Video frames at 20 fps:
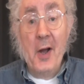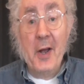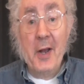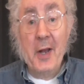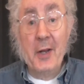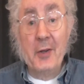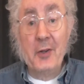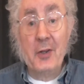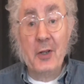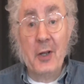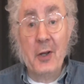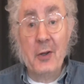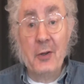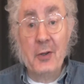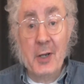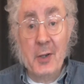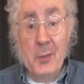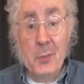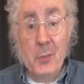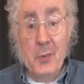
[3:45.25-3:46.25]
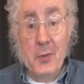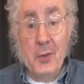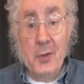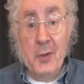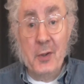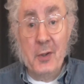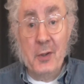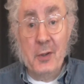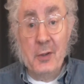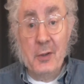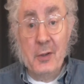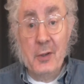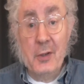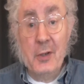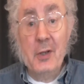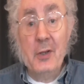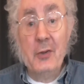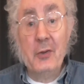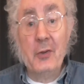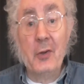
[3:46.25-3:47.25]
I had to go down with her
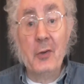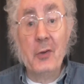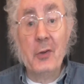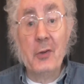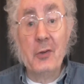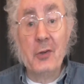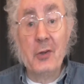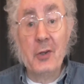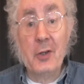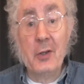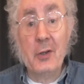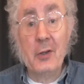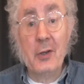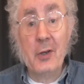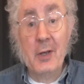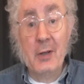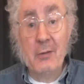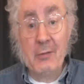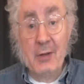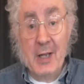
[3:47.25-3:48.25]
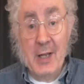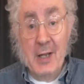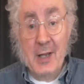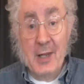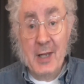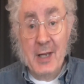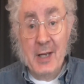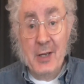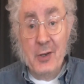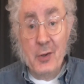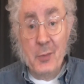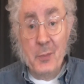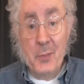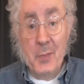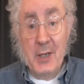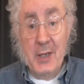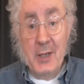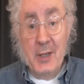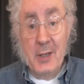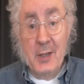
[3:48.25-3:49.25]
so that she could lean on
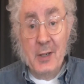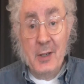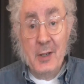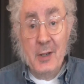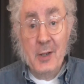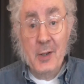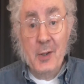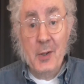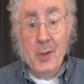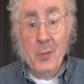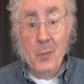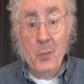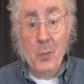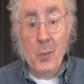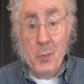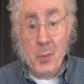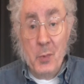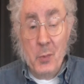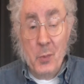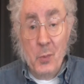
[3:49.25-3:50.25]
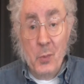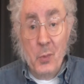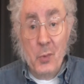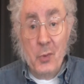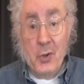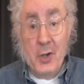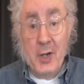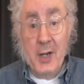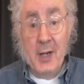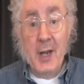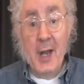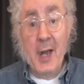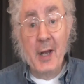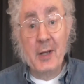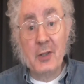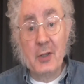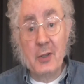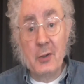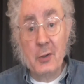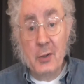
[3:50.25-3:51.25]
me when we were walking
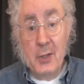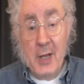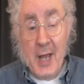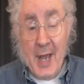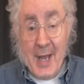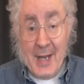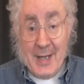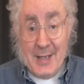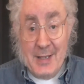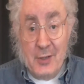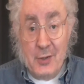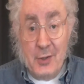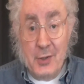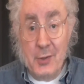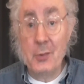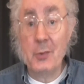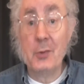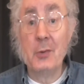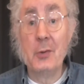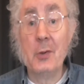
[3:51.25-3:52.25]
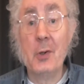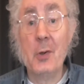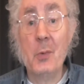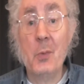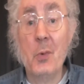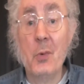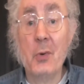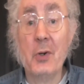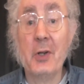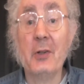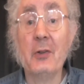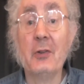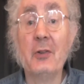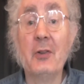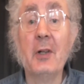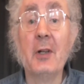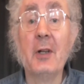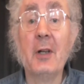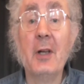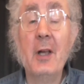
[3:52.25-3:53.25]
and use a walking
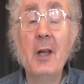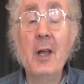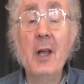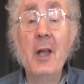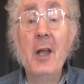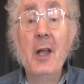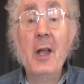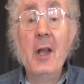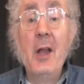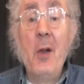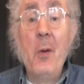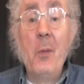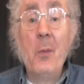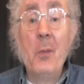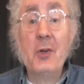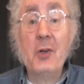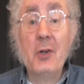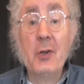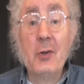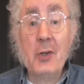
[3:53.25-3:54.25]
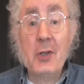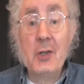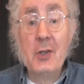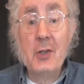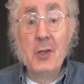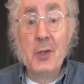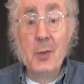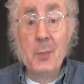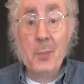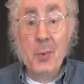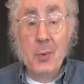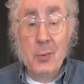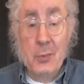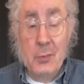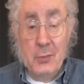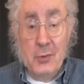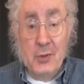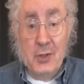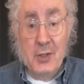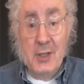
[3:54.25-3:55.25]
stick. When she got into the
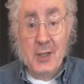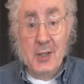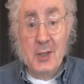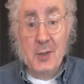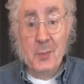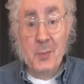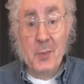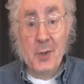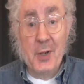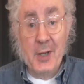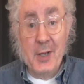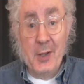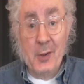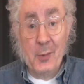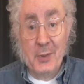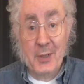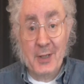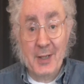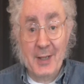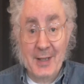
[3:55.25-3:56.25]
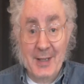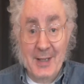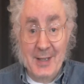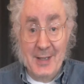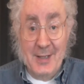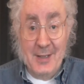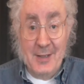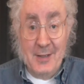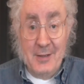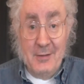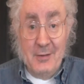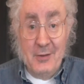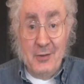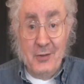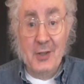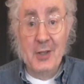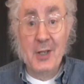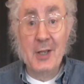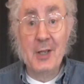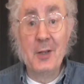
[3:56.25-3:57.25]
pool, she needed my help to get in.
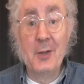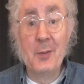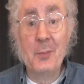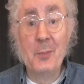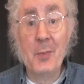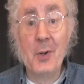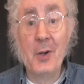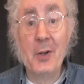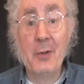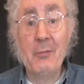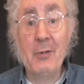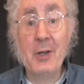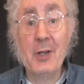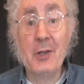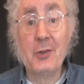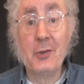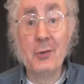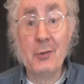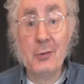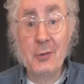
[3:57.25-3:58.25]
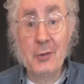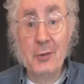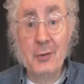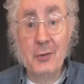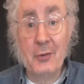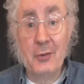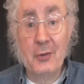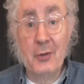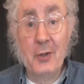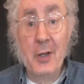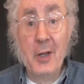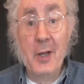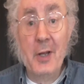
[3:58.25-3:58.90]
She needed my reassurance